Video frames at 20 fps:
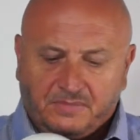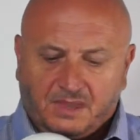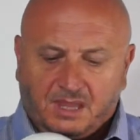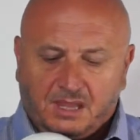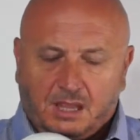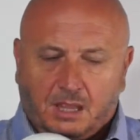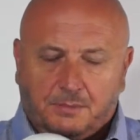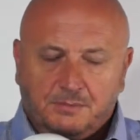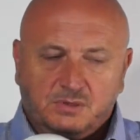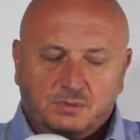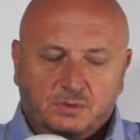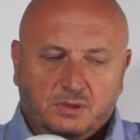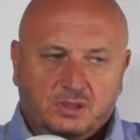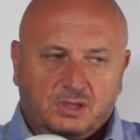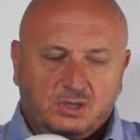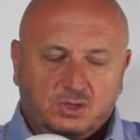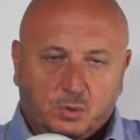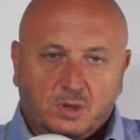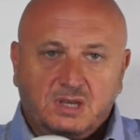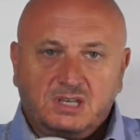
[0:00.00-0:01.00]
It comes with
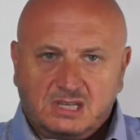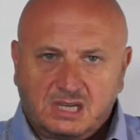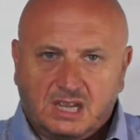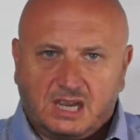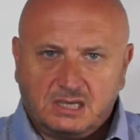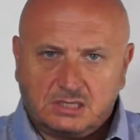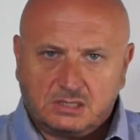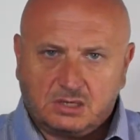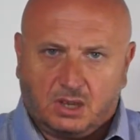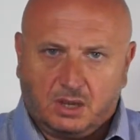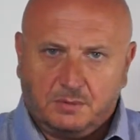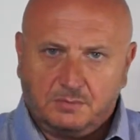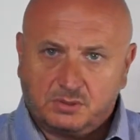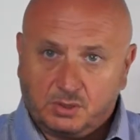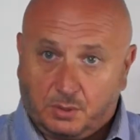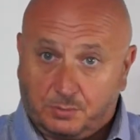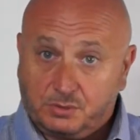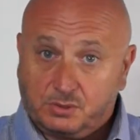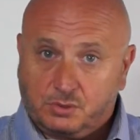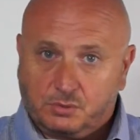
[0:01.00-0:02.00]
a 28 times
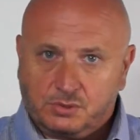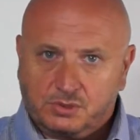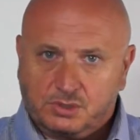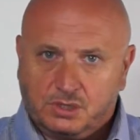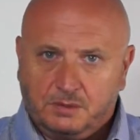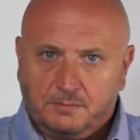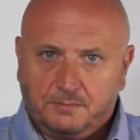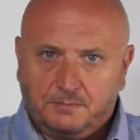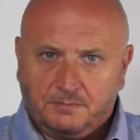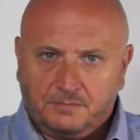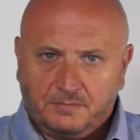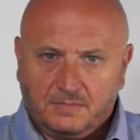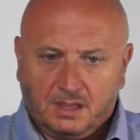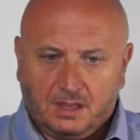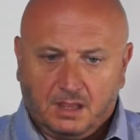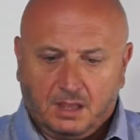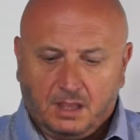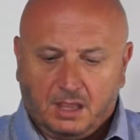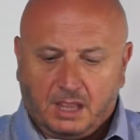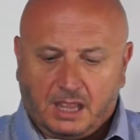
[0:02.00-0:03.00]
optical zoom,
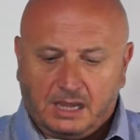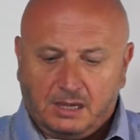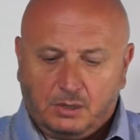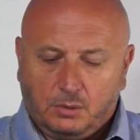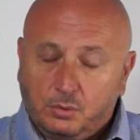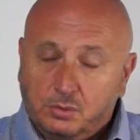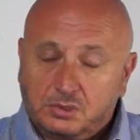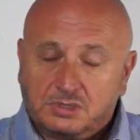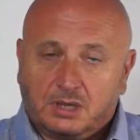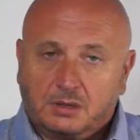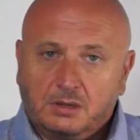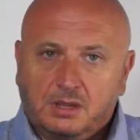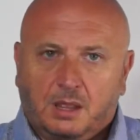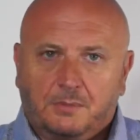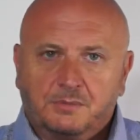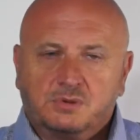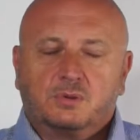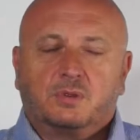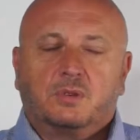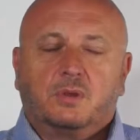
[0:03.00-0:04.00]
and it also
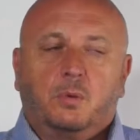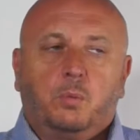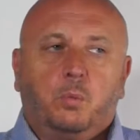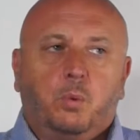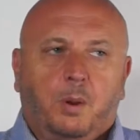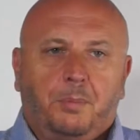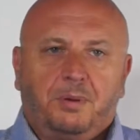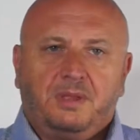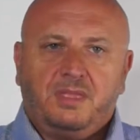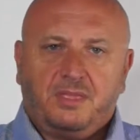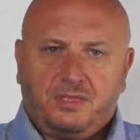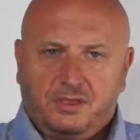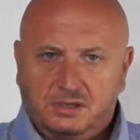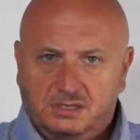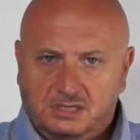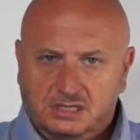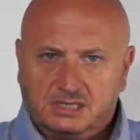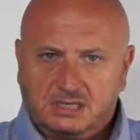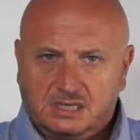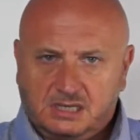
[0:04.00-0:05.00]
comes with a whopping
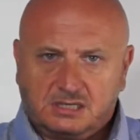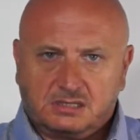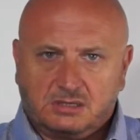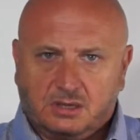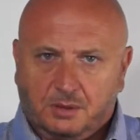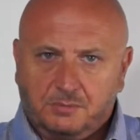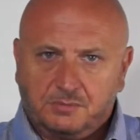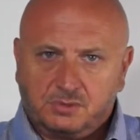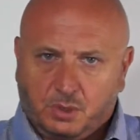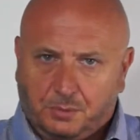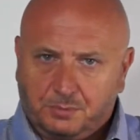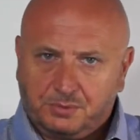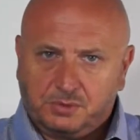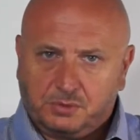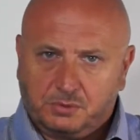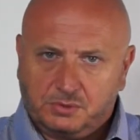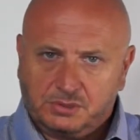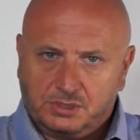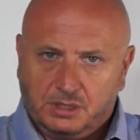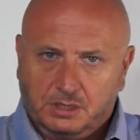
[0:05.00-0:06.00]
36 times
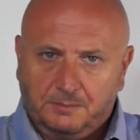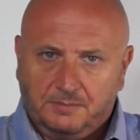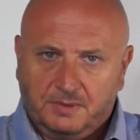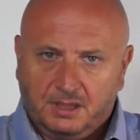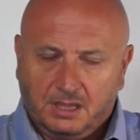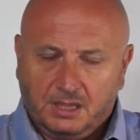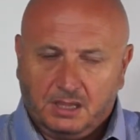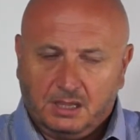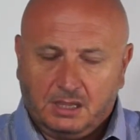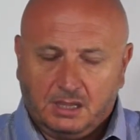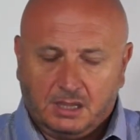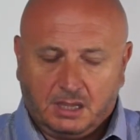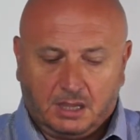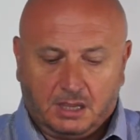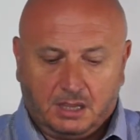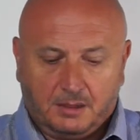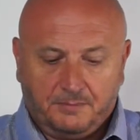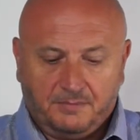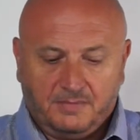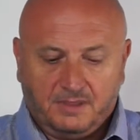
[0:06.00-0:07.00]
optical zoom.
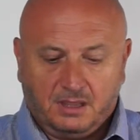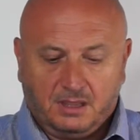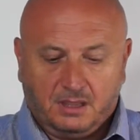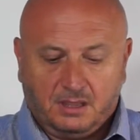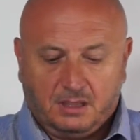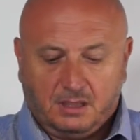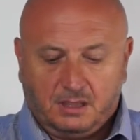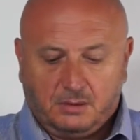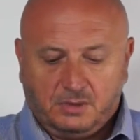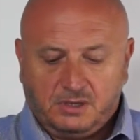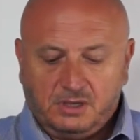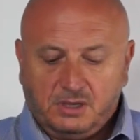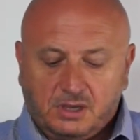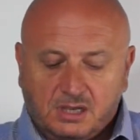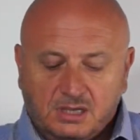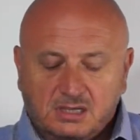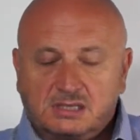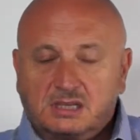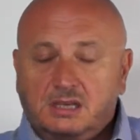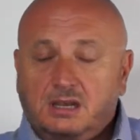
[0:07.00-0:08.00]
When you
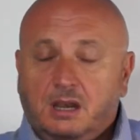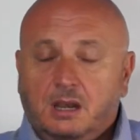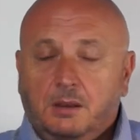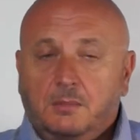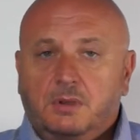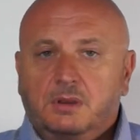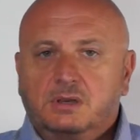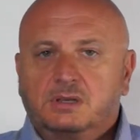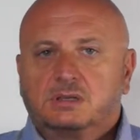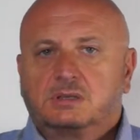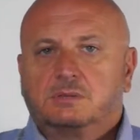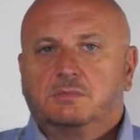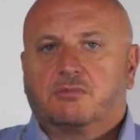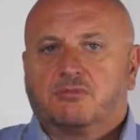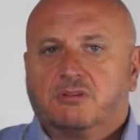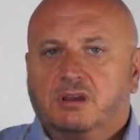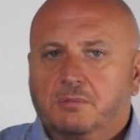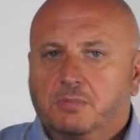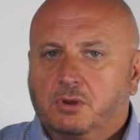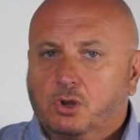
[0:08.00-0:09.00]
consider that most
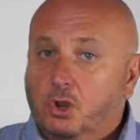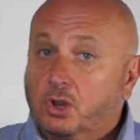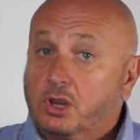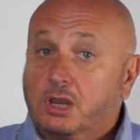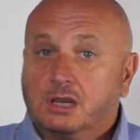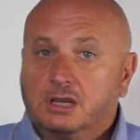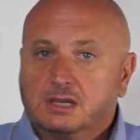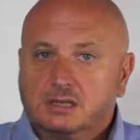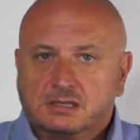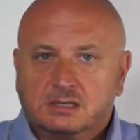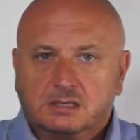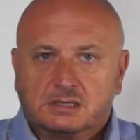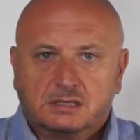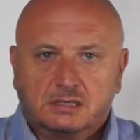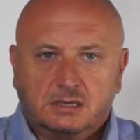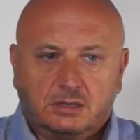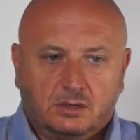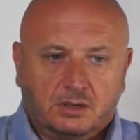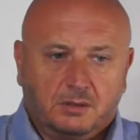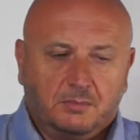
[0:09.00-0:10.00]
marine
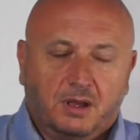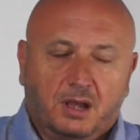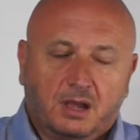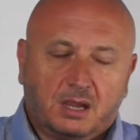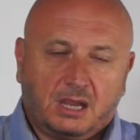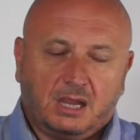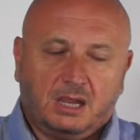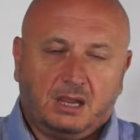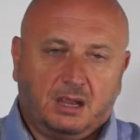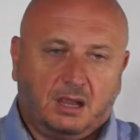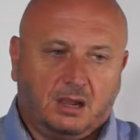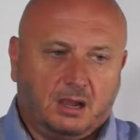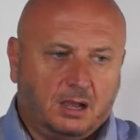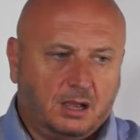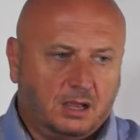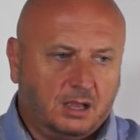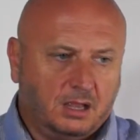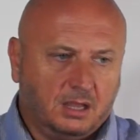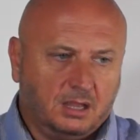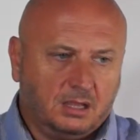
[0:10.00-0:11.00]
binoculars on the market
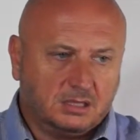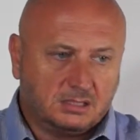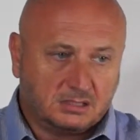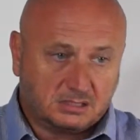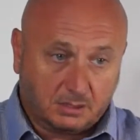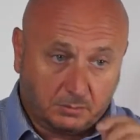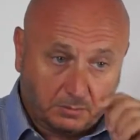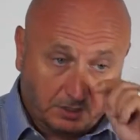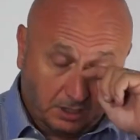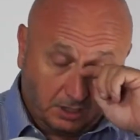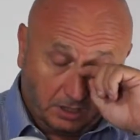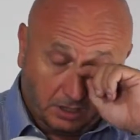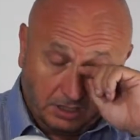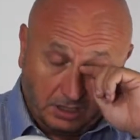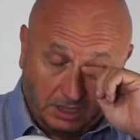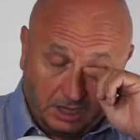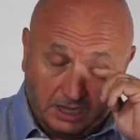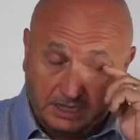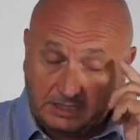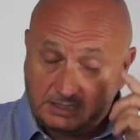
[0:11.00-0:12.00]
are somewhere
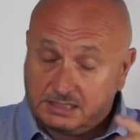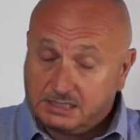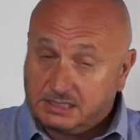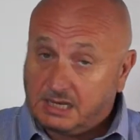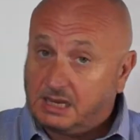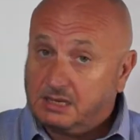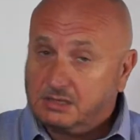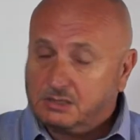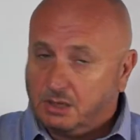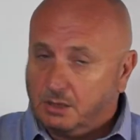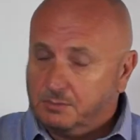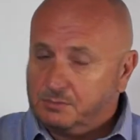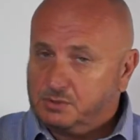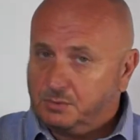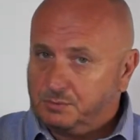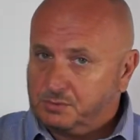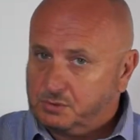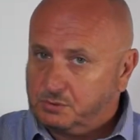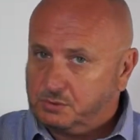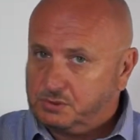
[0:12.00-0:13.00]
like 8 to 10 times
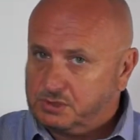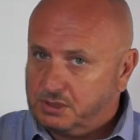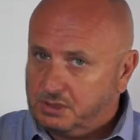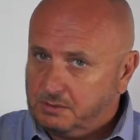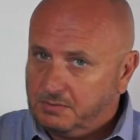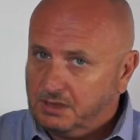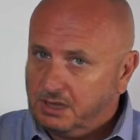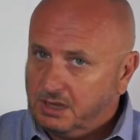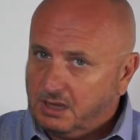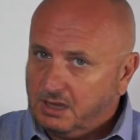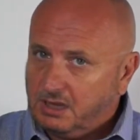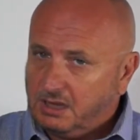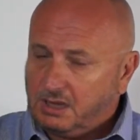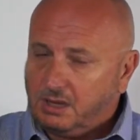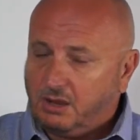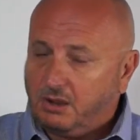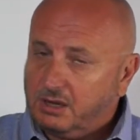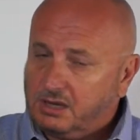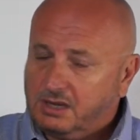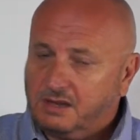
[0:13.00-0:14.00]
optical zoom,
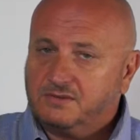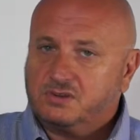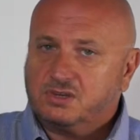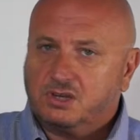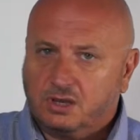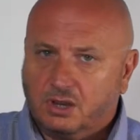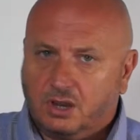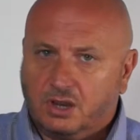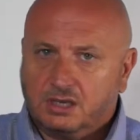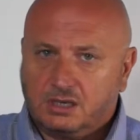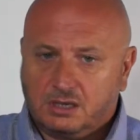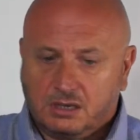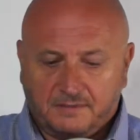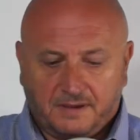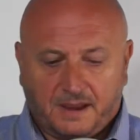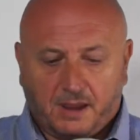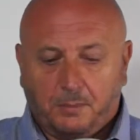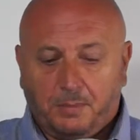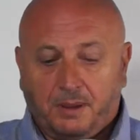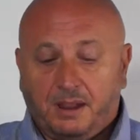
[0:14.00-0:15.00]
it kind of gives you the idea
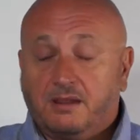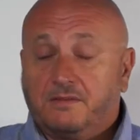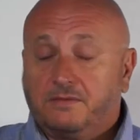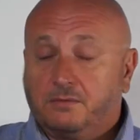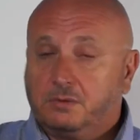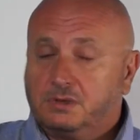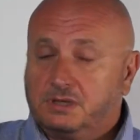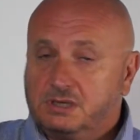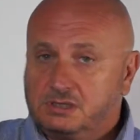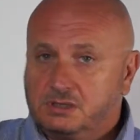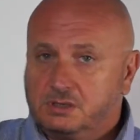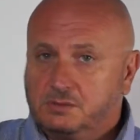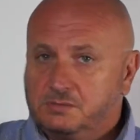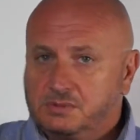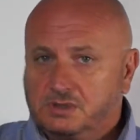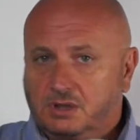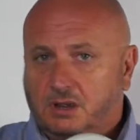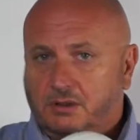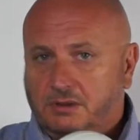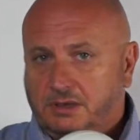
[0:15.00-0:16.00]
of how powerful these
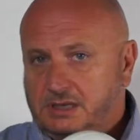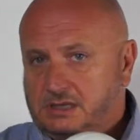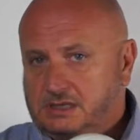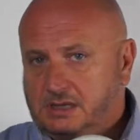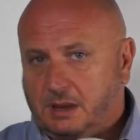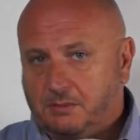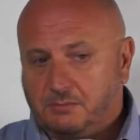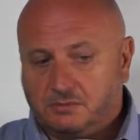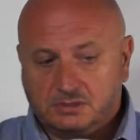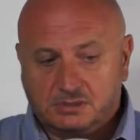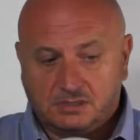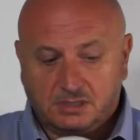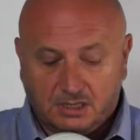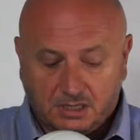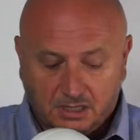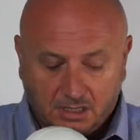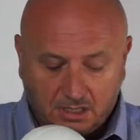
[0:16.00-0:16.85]
zooms are on these cameras.